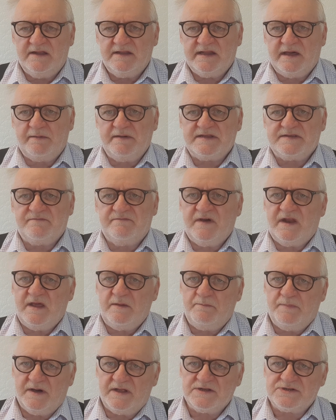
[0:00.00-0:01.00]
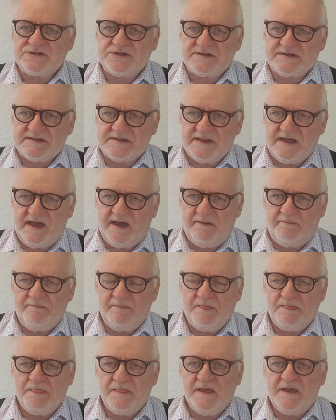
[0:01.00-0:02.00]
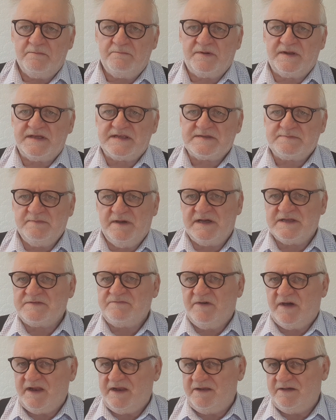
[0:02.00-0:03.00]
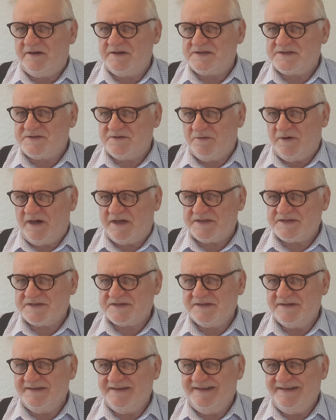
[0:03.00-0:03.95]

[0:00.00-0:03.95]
Now it's very pungent to them, but it smells very nice to us.